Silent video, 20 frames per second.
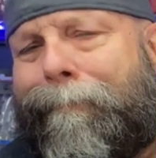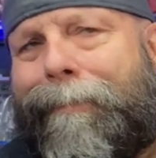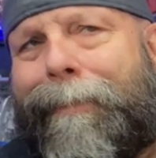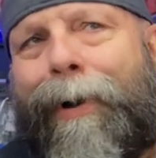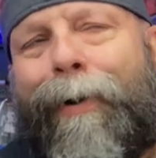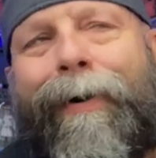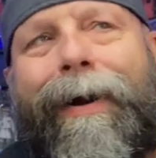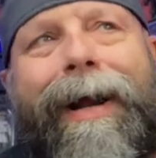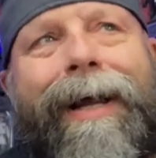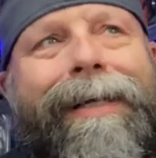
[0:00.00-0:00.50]

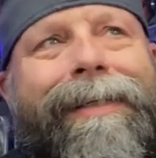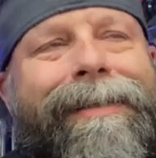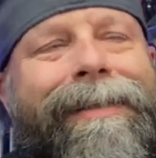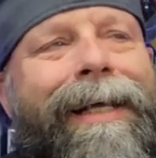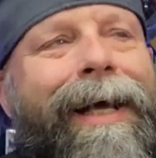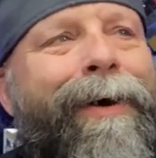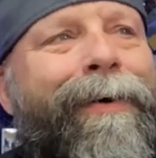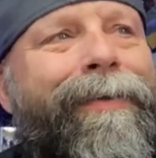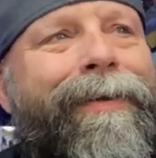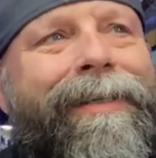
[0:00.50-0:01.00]
Alright,
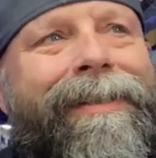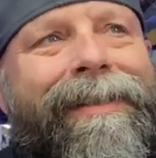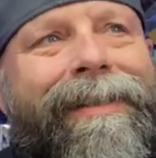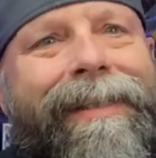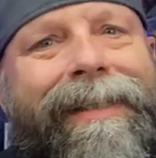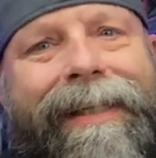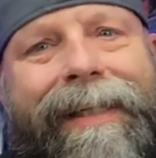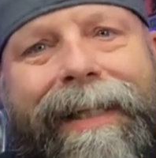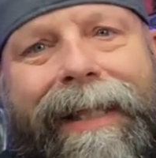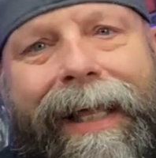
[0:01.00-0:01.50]
so there's
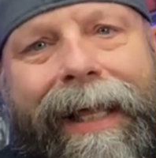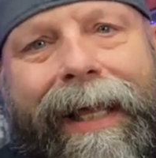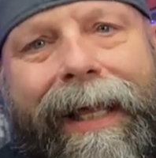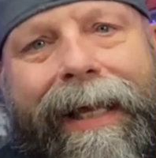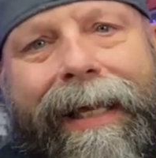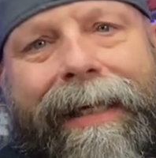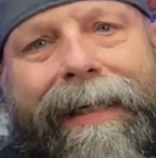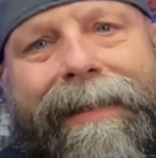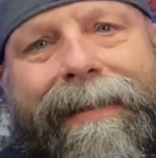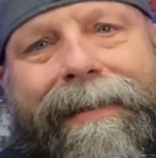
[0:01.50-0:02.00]

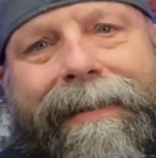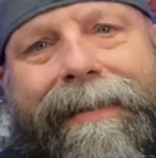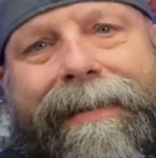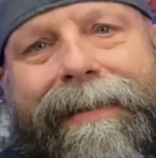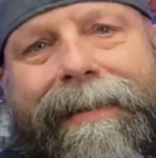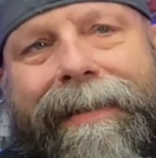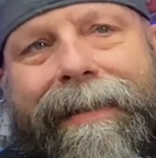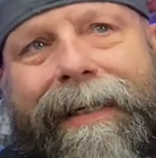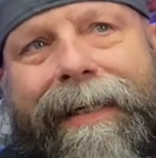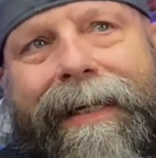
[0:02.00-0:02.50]

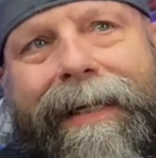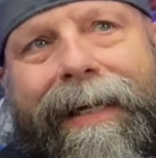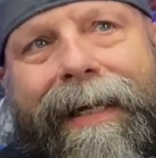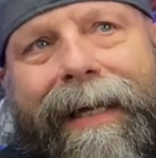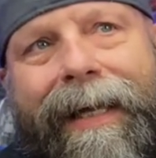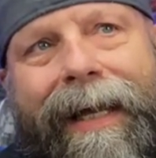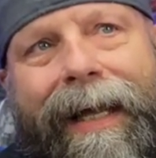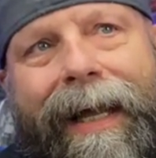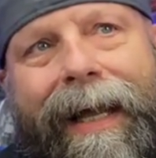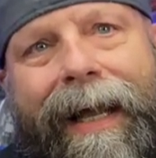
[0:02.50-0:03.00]
this
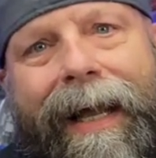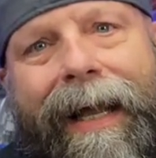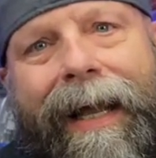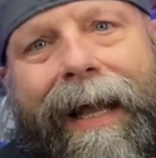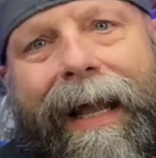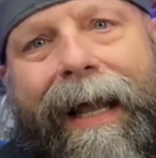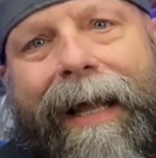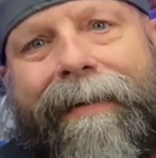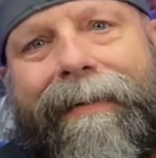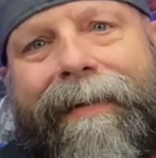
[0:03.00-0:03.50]

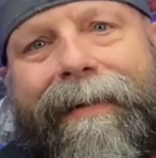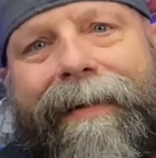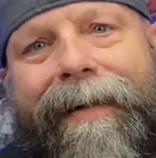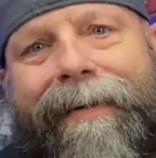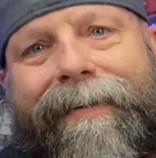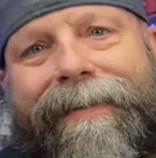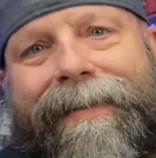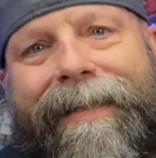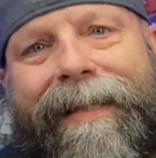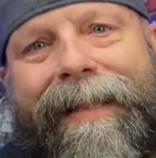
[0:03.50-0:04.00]
and then
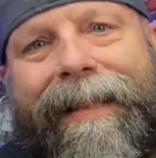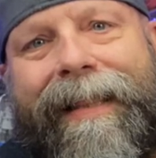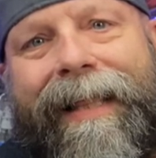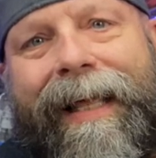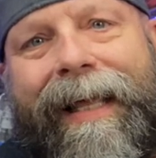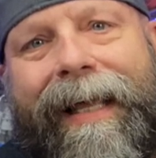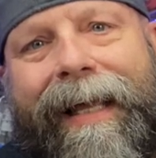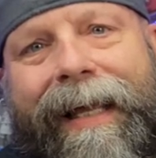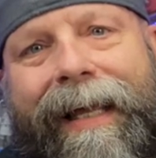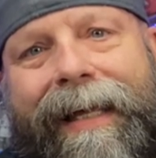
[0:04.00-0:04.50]
there's
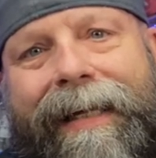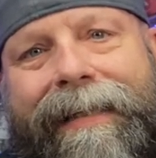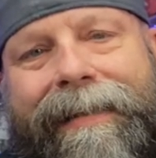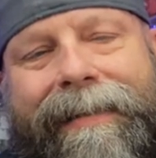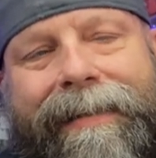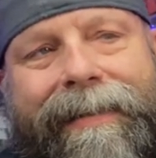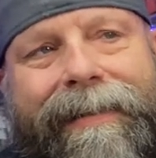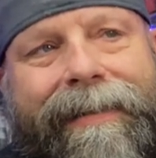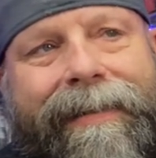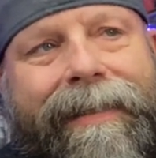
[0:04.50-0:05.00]

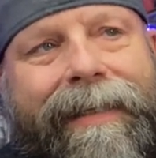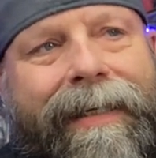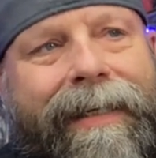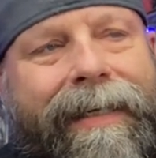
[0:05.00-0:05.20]
this.